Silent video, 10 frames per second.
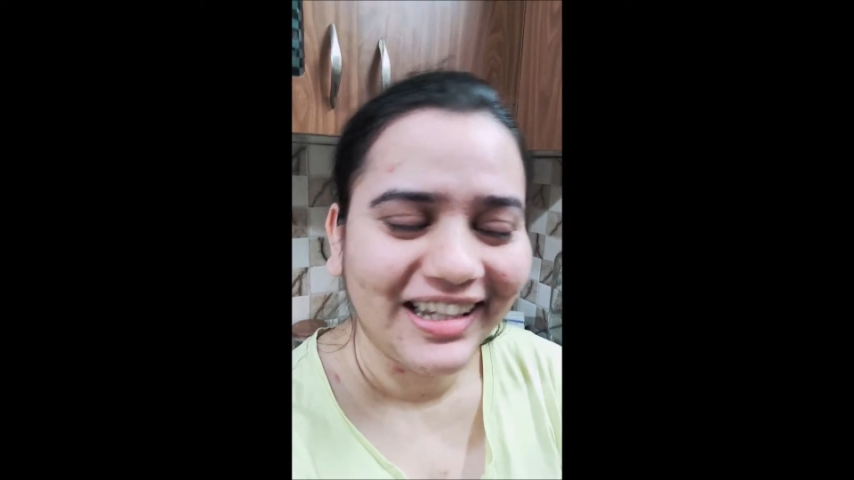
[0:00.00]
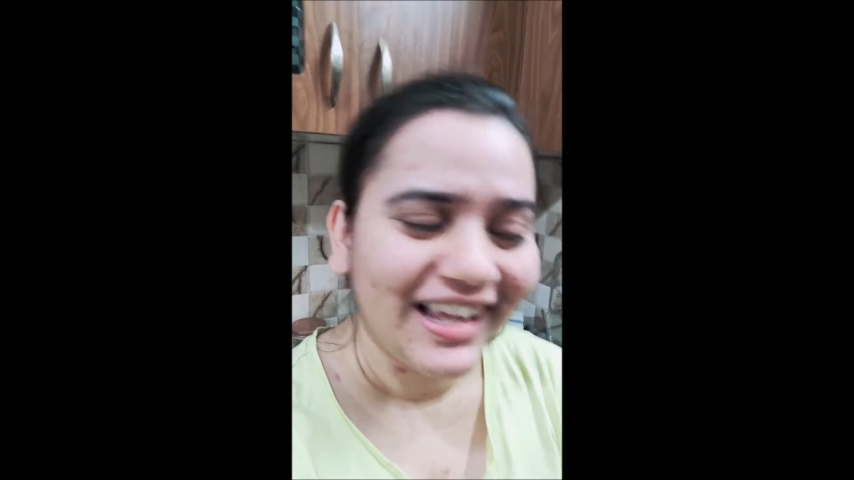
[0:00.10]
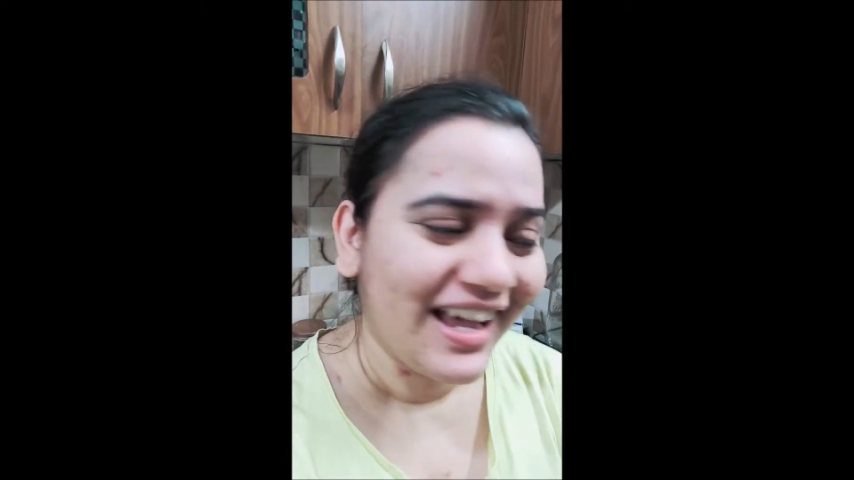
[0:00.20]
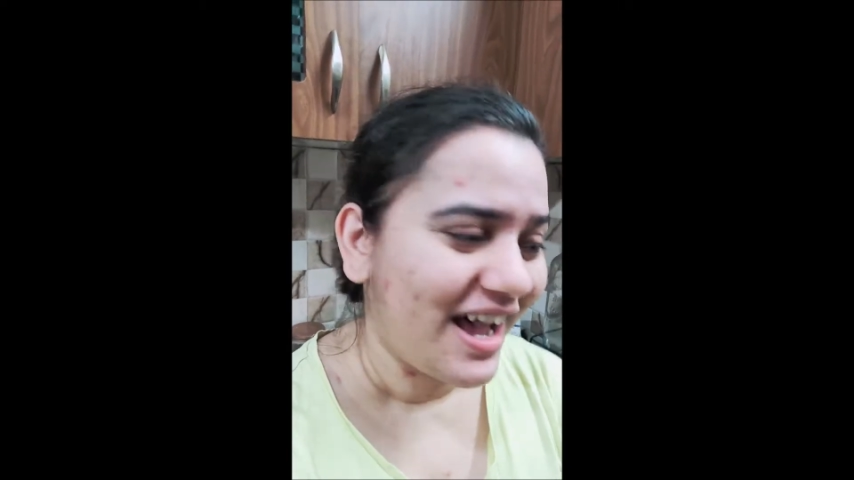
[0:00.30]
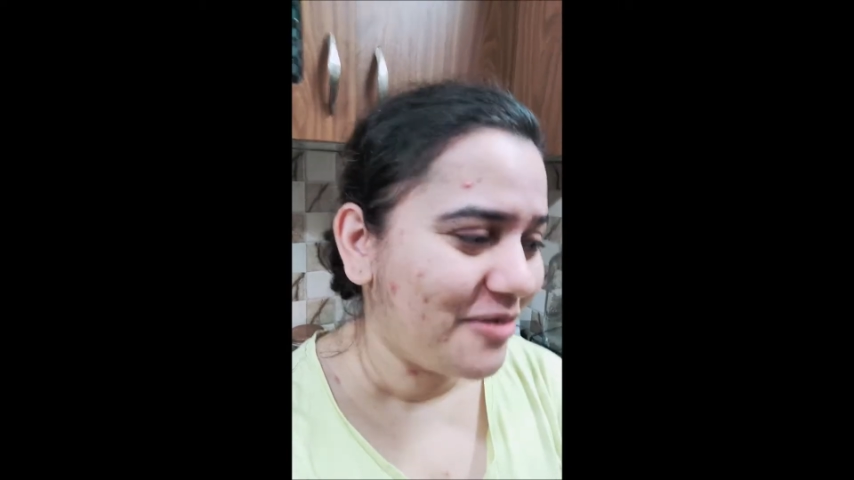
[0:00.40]
I
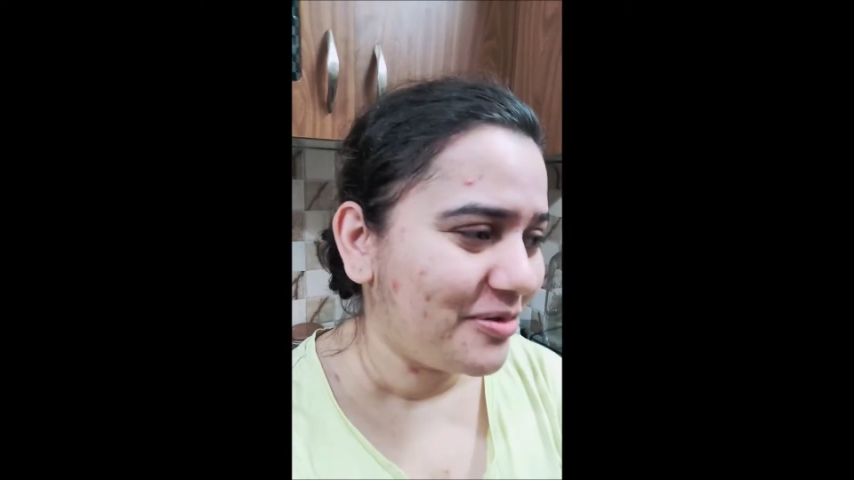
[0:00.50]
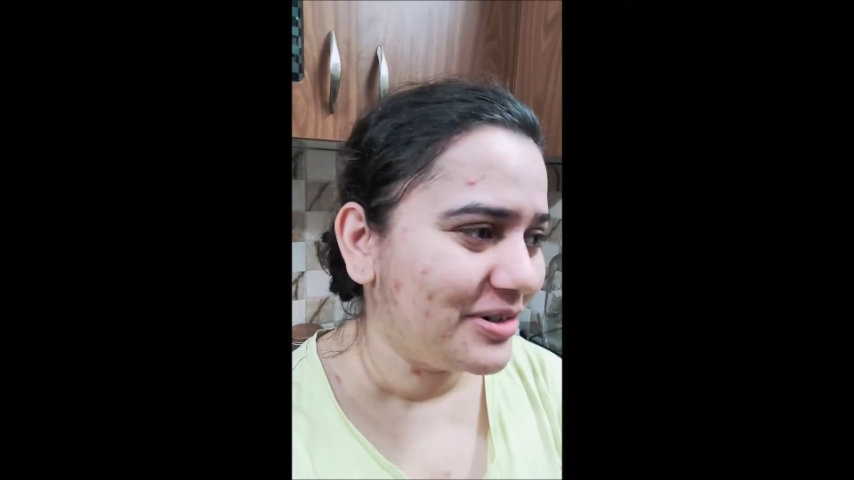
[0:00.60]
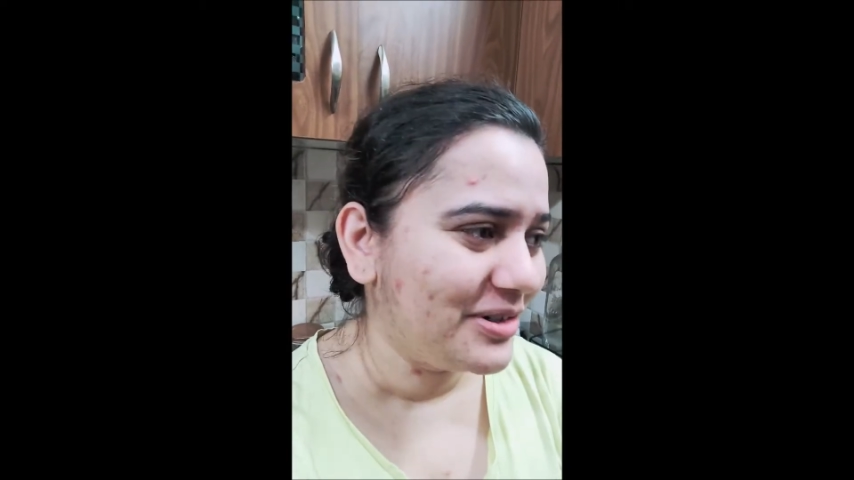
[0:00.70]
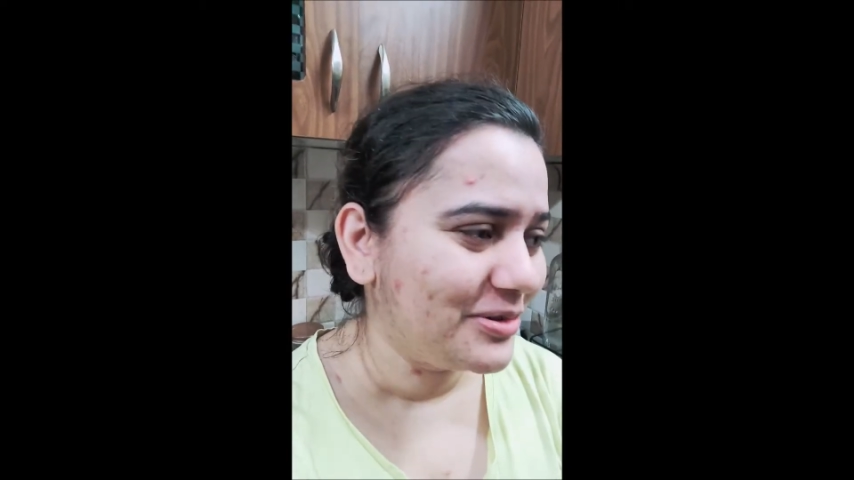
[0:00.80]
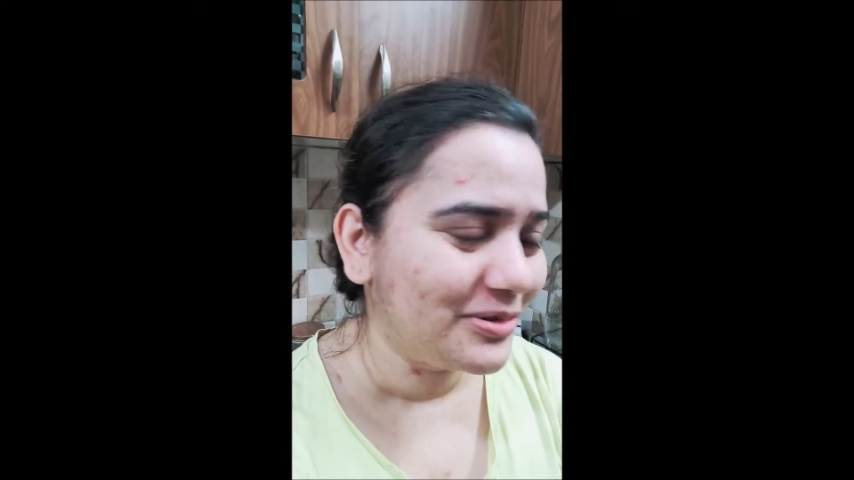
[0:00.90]
want
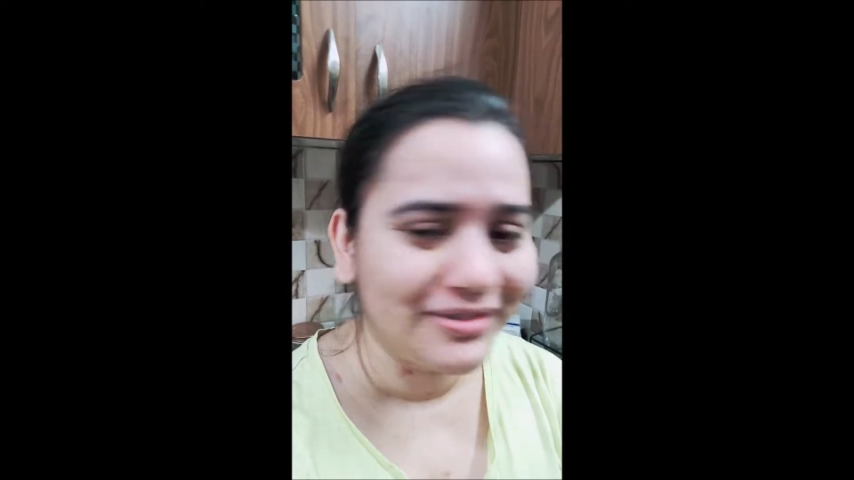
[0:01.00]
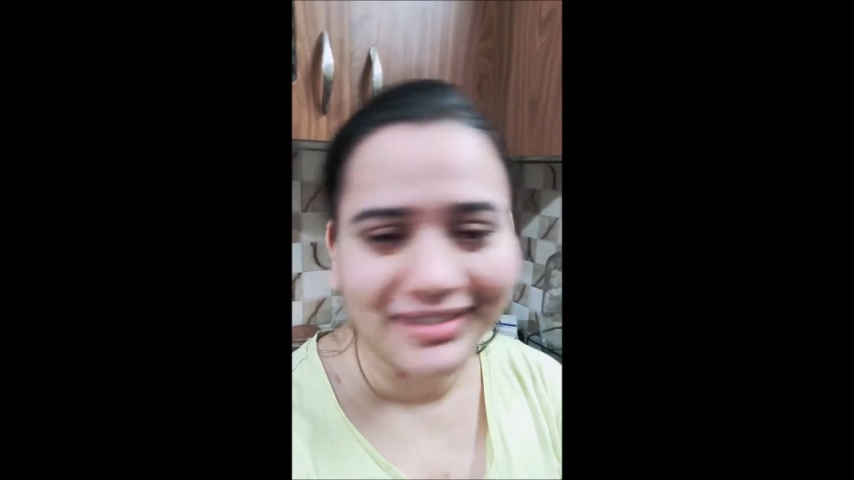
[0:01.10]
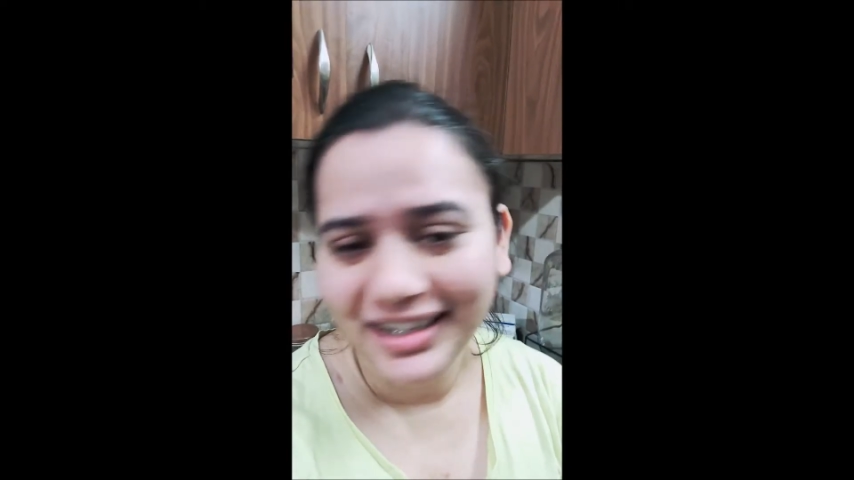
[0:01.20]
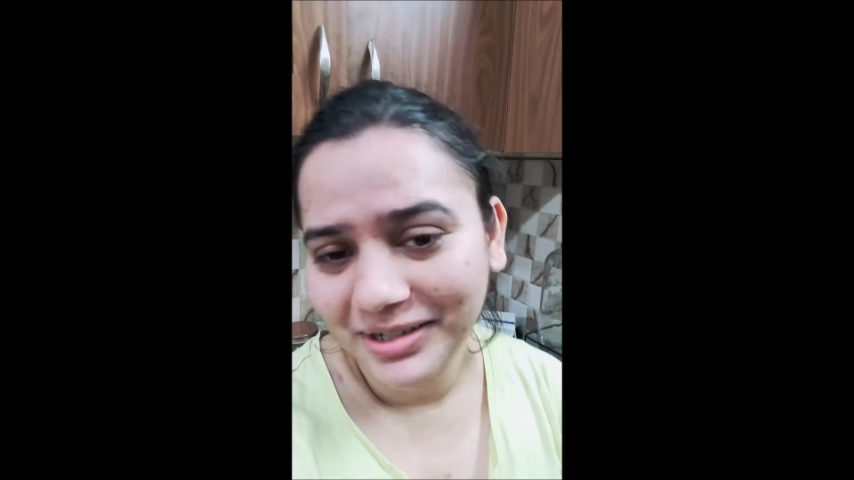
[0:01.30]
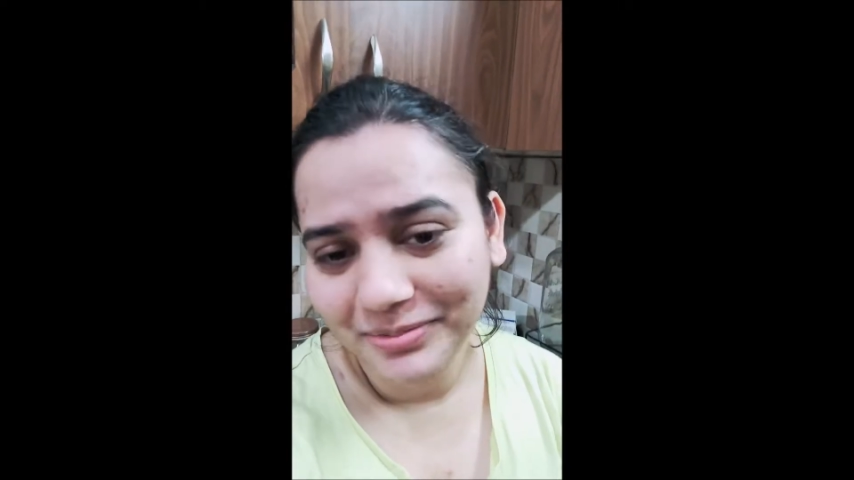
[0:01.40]
to color
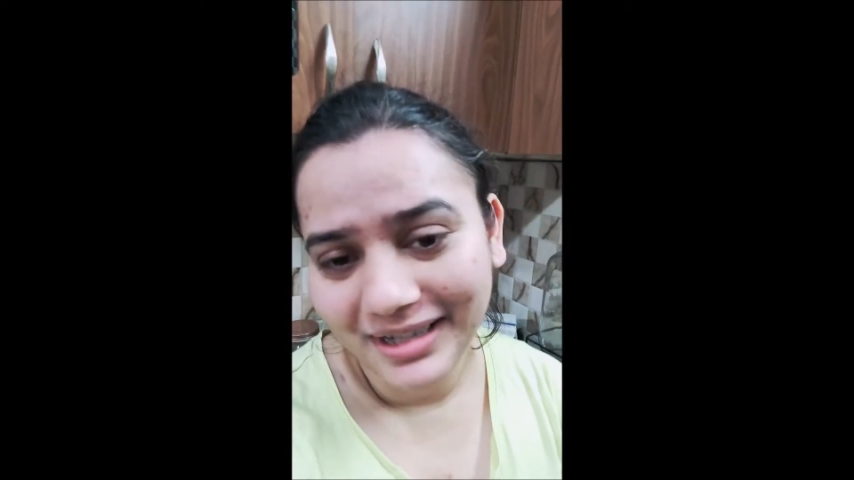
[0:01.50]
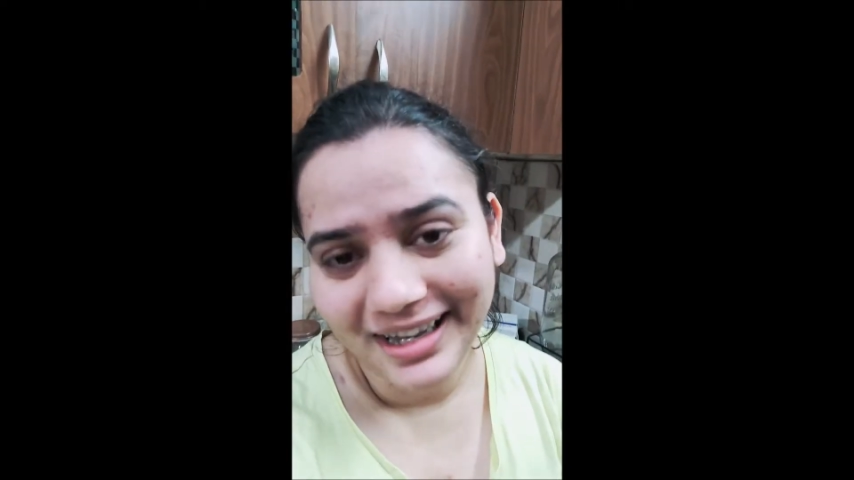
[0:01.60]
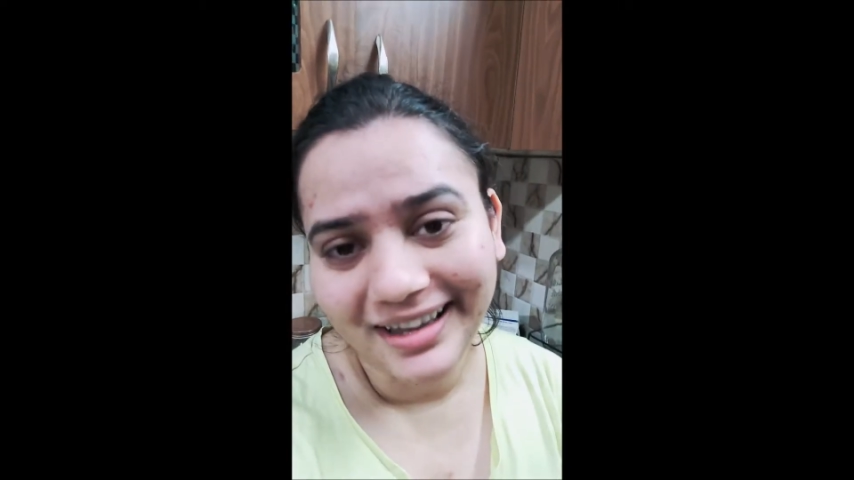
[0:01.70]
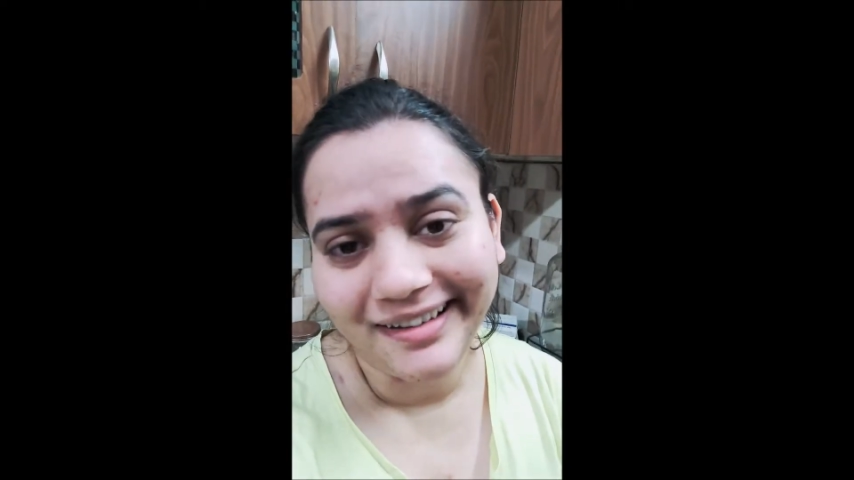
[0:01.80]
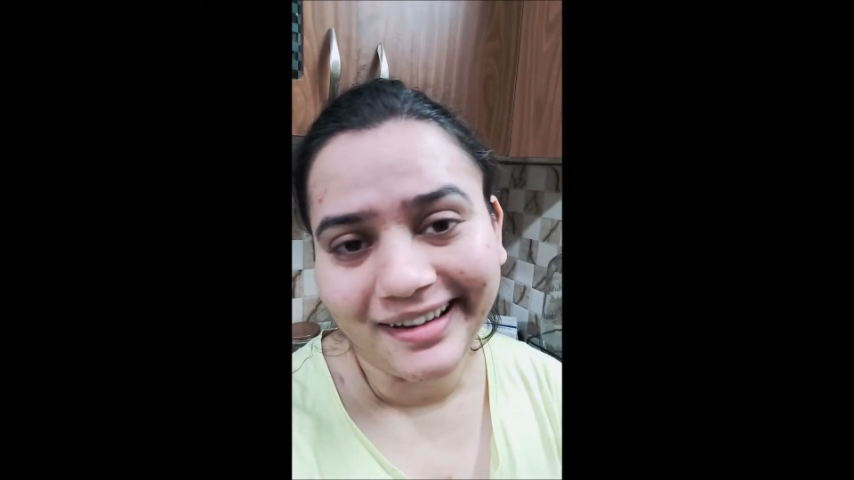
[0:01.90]
my hair
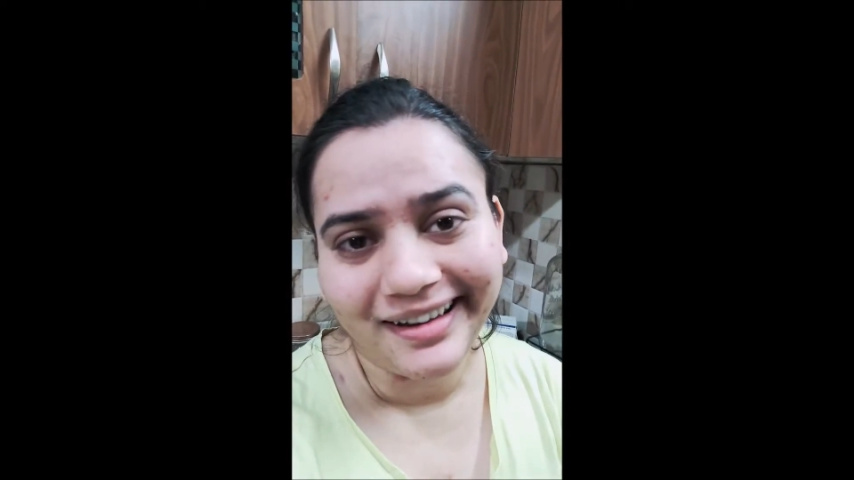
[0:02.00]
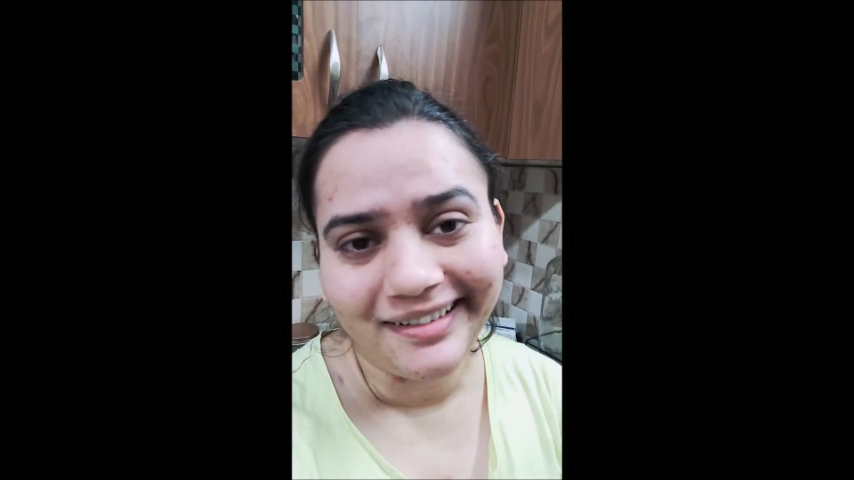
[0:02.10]
again.